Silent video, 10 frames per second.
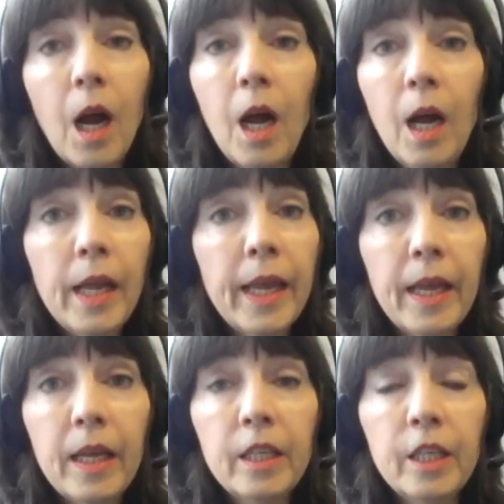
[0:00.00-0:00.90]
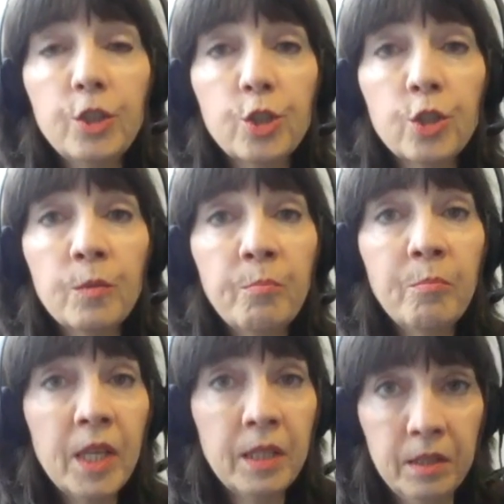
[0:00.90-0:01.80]
I had a
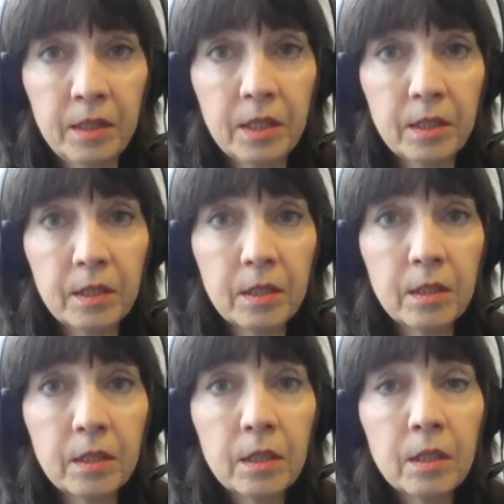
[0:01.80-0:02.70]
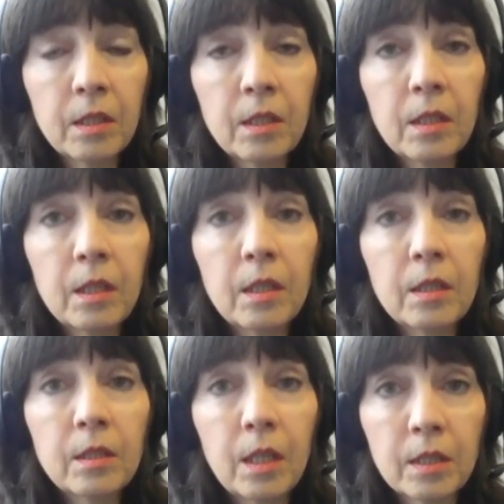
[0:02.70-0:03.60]
tremendous
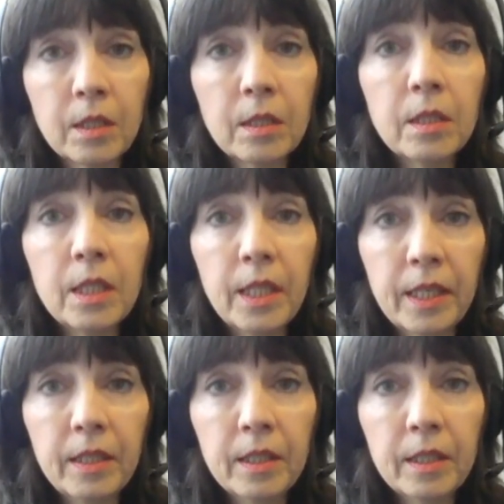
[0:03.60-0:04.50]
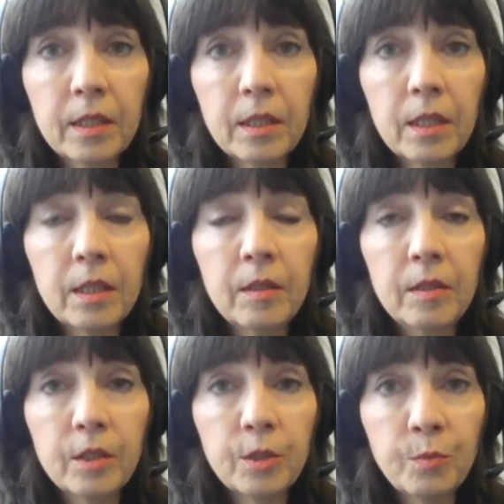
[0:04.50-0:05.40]
toxicity headache
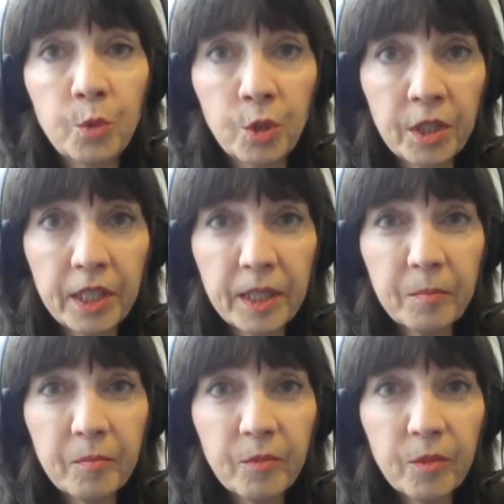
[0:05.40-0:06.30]
this morning,